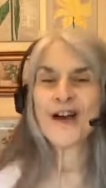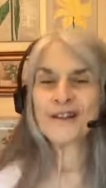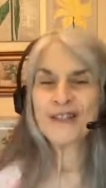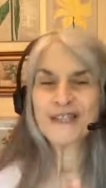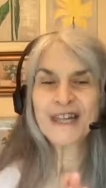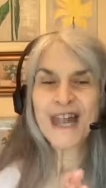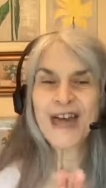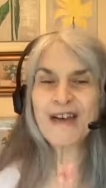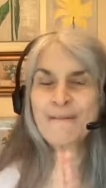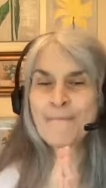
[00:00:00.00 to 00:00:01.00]
let's
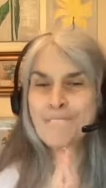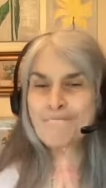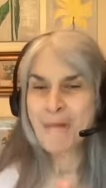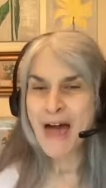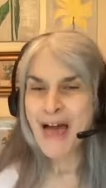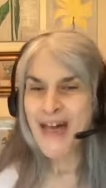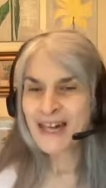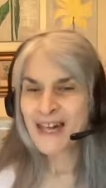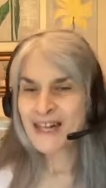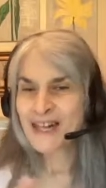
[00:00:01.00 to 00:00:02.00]
get back
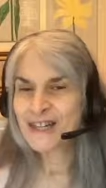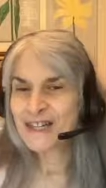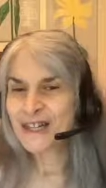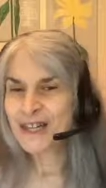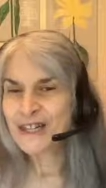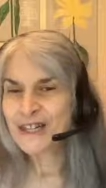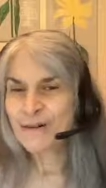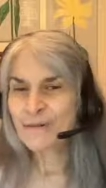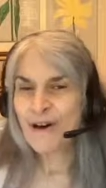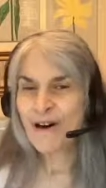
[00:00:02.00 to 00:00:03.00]
and
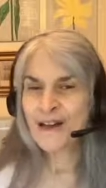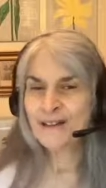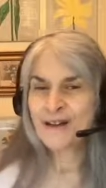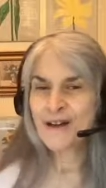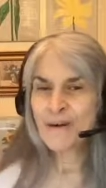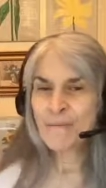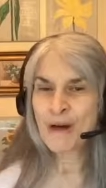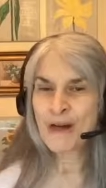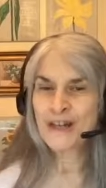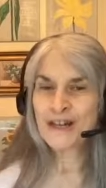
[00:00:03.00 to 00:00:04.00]
continue on
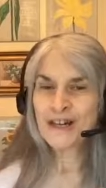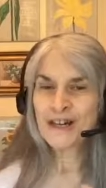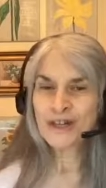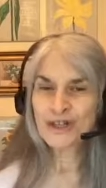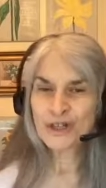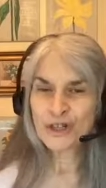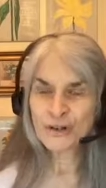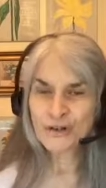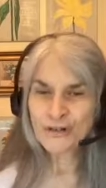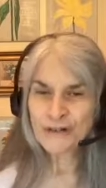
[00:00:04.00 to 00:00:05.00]
my
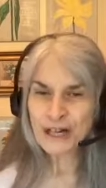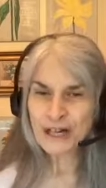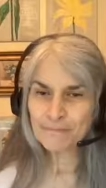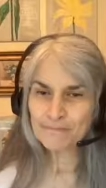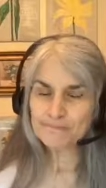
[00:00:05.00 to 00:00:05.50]
journey.